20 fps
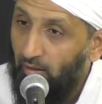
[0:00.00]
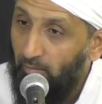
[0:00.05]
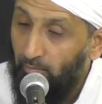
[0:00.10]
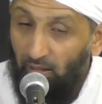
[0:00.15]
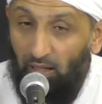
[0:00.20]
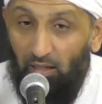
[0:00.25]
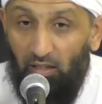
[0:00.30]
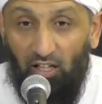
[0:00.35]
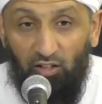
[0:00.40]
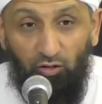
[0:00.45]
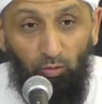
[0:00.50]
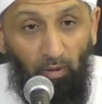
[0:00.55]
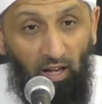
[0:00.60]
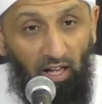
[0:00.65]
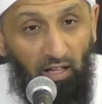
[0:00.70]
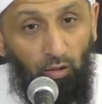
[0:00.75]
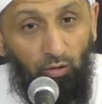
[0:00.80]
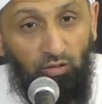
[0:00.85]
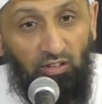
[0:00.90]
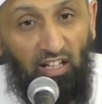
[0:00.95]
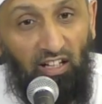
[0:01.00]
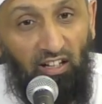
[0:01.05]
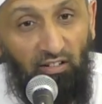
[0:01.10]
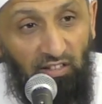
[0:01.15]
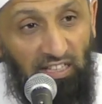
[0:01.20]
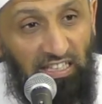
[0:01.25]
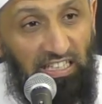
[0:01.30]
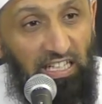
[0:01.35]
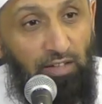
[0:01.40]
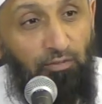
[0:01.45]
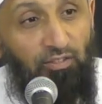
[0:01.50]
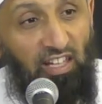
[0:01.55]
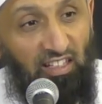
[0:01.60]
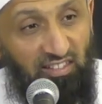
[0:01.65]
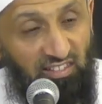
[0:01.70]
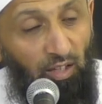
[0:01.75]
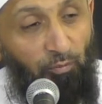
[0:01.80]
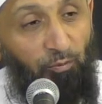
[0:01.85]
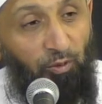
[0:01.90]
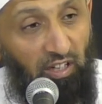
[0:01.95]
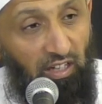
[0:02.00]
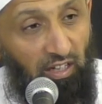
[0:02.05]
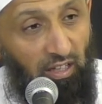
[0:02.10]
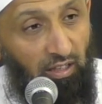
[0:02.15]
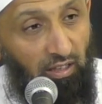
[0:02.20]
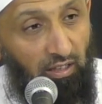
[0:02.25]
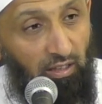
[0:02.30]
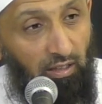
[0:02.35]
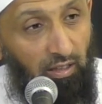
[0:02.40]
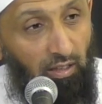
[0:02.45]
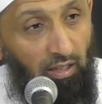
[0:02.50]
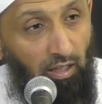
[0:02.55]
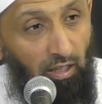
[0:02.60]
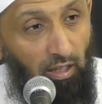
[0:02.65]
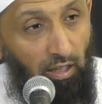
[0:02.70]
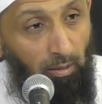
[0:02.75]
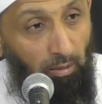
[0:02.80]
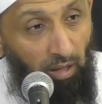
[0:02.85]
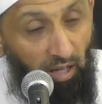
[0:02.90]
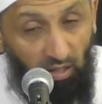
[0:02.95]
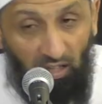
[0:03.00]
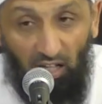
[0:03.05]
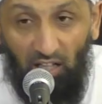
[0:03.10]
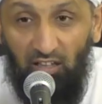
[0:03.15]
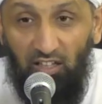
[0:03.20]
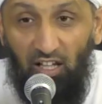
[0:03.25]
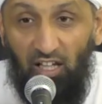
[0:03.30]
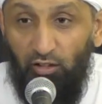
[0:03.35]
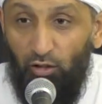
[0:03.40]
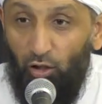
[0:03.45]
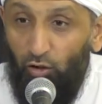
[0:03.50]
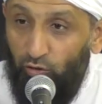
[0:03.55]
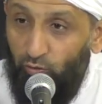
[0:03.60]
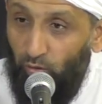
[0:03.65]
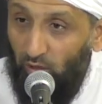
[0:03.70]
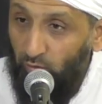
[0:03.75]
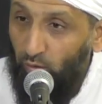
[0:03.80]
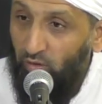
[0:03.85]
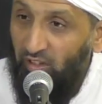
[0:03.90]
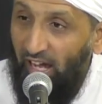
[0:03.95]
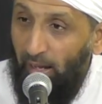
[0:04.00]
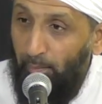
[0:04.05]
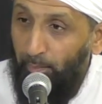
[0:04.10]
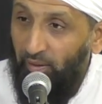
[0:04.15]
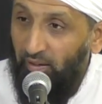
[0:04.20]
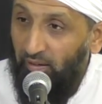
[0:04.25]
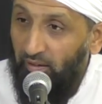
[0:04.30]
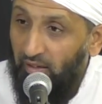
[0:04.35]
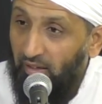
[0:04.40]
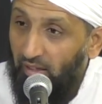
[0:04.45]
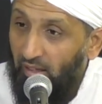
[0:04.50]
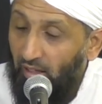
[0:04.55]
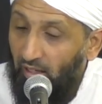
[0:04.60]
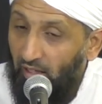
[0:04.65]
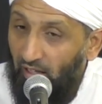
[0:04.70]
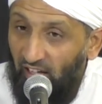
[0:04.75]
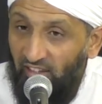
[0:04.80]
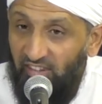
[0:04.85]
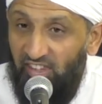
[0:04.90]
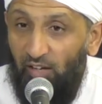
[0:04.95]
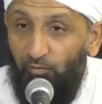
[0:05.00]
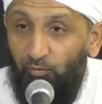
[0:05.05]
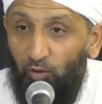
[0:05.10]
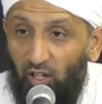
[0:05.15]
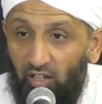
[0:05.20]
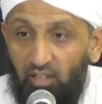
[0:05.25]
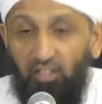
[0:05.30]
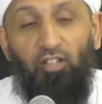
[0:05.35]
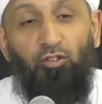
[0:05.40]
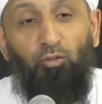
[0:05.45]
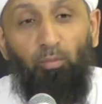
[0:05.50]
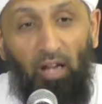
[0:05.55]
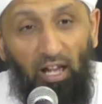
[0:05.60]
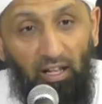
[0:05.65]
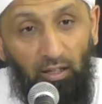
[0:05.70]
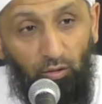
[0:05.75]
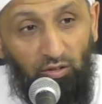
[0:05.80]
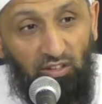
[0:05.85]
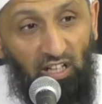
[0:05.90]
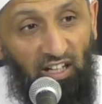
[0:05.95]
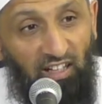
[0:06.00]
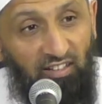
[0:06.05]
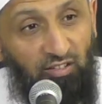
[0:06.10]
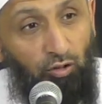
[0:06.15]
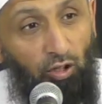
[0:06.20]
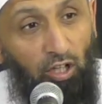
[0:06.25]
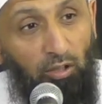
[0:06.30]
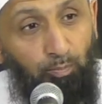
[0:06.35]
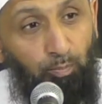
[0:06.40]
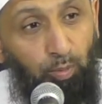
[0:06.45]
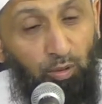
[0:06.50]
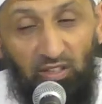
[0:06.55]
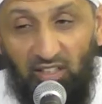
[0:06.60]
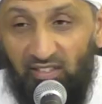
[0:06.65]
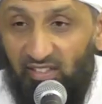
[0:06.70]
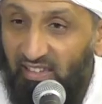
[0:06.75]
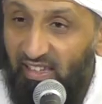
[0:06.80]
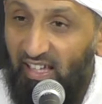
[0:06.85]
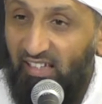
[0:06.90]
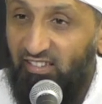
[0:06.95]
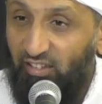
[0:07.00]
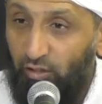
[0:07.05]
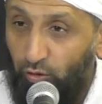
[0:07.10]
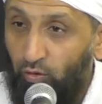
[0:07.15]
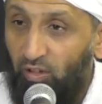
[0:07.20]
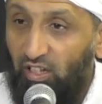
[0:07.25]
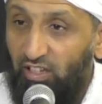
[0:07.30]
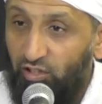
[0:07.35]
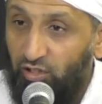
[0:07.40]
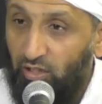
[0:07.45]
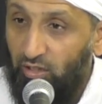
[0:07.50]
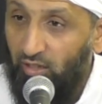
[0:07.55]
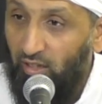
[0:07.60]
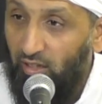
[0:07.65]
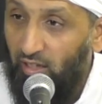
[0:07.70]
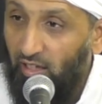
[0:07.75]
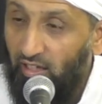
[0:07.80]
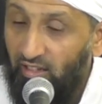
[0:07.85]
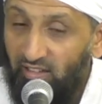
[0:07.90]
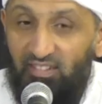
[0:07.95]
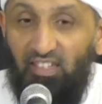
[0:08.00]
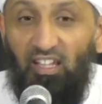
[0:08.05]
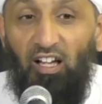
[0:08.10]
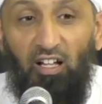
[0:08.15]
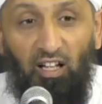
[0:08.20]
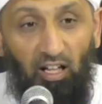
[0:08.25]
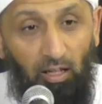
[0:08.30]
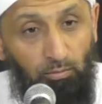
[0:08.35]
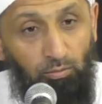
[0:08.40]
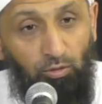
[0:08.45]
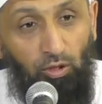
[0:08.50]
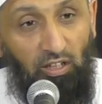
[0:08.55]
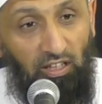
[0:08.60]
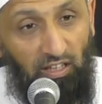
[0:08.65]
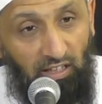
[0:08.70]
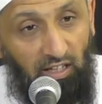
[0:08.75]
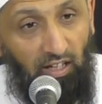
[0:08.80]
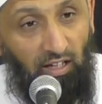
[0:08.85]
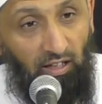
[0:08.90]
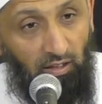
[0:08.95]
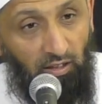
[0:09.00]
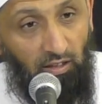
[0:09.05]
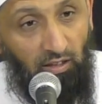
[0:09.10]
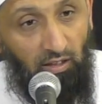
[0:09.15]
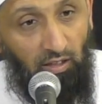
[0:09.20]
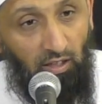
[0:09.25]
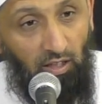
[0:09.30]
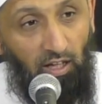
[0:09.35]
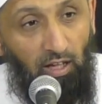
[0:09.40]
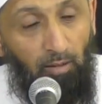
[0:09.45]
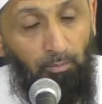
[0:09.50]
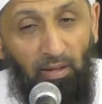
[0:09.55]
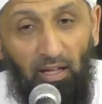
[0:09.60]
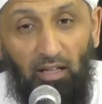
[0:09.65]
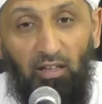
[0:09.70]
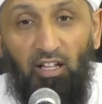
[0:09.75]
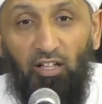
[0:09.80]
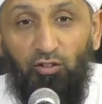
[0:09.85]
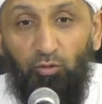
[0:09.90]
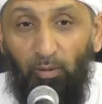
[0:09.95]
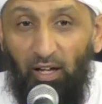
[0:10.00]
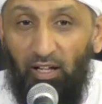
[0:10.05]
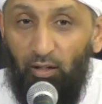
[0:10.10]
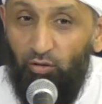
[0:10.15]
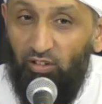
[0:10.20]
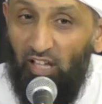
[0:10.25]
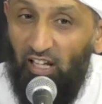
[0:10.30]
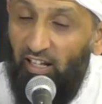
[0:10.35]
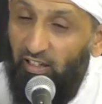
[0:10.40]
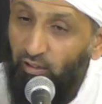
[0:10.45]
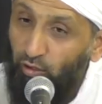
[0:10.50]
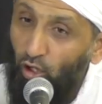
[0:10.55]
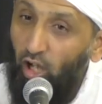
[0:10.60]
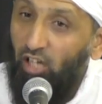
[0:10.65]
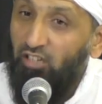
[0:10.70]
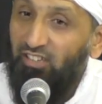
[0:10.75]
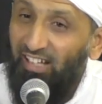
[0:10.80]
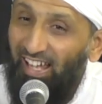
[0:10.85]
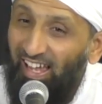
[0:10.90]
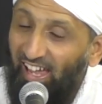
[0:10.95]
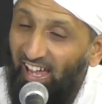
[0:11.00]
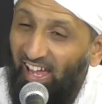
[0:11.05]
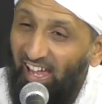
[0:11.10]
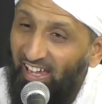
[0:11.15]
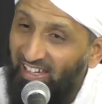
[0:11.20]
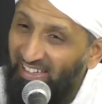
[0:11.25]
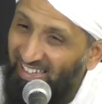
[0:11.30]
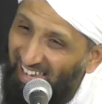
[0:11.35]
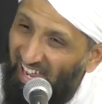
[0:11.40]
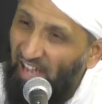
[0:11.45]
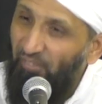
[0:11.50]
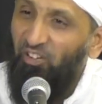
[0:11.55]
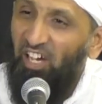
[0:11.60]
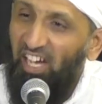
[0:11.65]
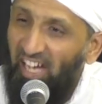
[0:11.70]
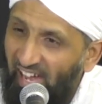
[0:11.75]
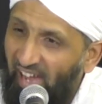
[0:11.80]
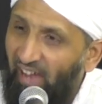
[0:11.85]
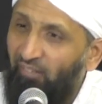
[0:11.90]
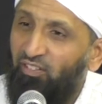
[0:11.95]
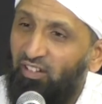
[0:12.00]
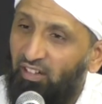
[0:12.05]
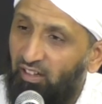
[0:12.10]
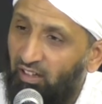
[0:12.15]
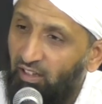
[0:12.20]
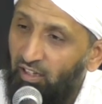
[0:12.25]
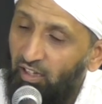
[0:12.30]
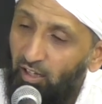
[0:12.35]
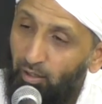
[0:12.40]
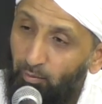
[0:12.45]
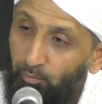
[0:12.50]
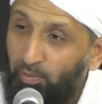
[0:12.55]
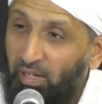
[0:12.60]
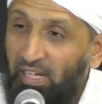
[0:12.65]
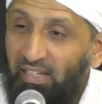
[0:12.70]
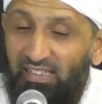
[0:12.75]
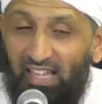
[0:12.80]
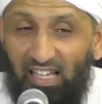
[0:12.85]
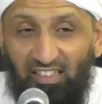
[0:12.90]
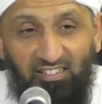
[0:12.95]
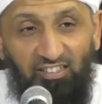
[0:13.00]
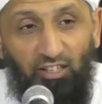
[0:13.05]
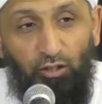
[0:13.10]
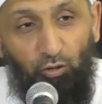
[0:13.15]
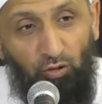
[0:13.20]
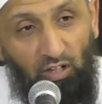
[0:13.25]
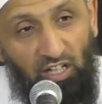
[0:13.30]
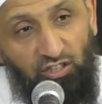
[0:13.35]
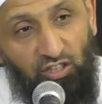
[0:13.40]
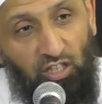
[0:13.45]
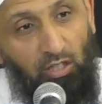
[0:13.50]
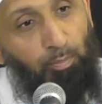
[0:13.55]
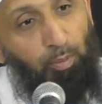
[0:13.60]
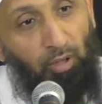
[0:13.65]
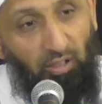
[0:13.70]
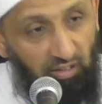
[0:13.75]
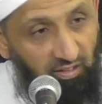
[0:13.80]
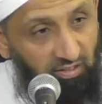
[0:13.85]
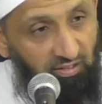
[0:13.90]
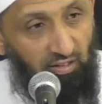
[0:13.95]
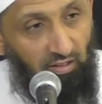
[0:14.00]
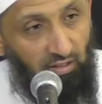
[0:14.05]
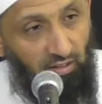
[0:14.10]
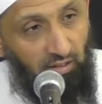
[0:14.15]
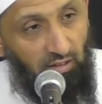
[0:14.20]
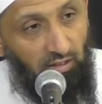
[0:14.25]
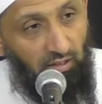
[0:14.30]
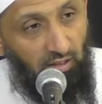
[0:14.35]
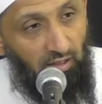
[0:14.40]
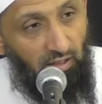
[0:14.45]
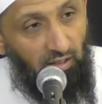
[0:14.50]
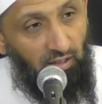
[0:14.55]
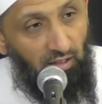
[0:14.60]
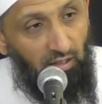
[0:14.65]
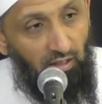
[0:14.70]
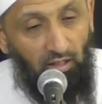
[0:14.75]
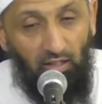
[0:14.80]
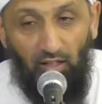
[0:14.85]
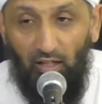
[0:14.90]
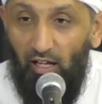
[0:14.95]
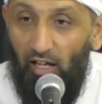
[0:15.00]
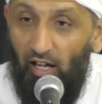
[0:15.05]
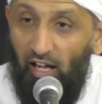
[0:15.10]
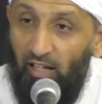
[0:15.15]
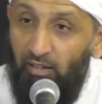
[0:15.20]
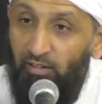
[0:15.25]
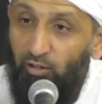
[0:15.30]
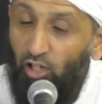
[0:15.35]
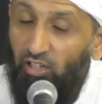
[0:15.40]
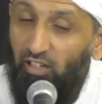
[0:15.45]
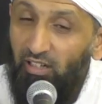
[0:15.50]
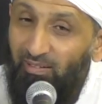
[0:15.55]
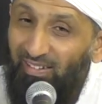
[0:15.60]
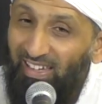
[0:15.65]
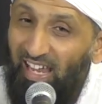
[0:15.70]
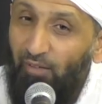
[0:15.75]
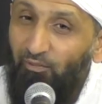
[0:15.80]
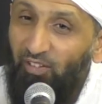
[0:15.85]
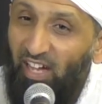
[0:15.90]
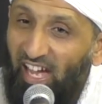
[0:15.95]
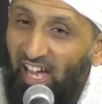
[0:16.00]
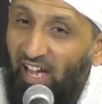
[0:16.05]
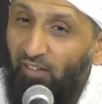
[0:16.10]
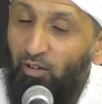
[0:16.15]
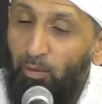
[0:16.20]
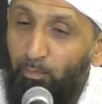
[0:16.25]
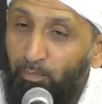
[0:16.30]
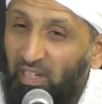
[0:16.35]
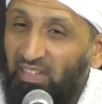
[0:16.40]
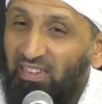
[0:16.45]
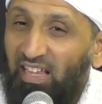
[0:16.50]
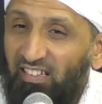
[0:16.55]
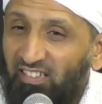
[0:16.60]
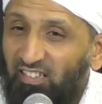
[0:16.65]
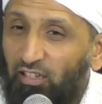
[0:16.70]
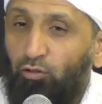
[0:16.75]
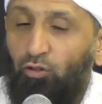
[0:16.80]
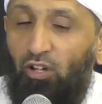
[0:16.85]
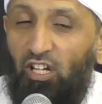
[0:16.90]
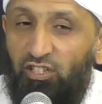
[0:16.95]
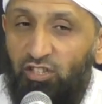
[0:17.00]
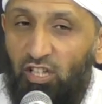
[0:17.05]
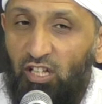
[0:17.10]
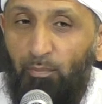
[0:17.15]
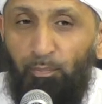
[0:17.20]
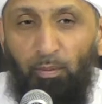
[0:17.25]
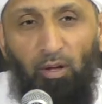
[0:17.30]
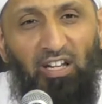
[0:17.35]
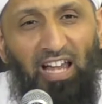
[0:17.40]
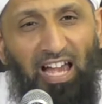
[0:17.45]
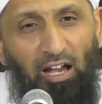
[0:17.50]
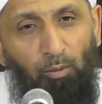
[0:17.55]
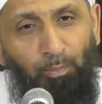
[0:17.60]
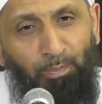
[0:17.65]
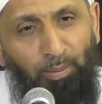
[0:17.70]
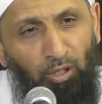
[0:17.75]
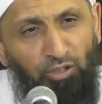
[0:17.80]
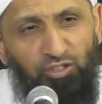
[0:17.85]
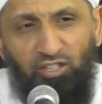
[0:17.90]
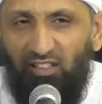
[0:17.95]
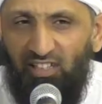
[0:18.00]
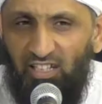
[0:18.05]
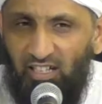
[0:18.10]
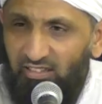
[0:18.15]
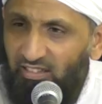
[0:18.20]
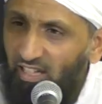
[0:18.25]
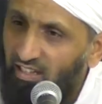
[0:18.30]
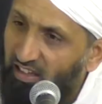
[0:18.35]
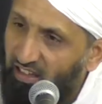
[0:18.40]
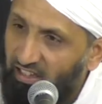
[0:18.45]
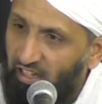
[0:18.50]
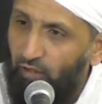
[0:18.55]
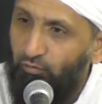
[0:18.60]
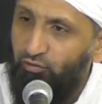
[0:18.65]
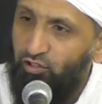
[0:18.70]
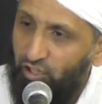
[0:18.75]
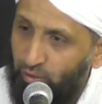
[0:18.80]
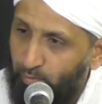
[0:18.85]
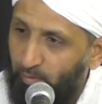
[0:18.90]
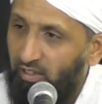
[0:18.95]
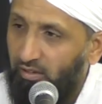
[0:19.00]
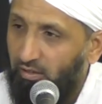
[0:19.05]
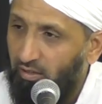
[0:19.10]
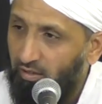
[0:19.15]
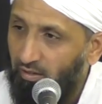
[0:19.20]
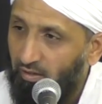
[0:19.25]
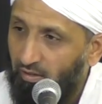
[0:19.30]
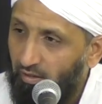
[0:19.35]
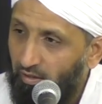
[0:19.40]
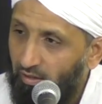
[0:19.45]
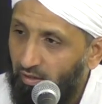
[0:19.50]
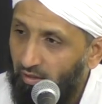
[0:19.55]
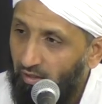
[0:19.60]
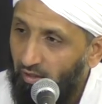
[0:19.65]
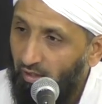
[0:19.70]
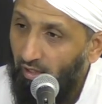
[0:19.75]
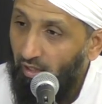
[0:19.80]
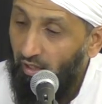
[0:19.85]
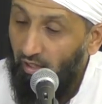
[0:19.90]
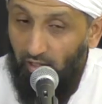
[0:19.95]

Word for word: May Allah subhanahu wa ta'ala relieve their suffering. Allah knows what would happen. And therefore Allah subhanahu wa ta'ala has not put us in that situation. Say Alhamdulillah. Alhamdulillah. May Allah subhanahu wa ta'ala never ever bring that situation upon us. Ameen. And never ever bring that situation upon our progeny until the Day of Judgment. Ameen.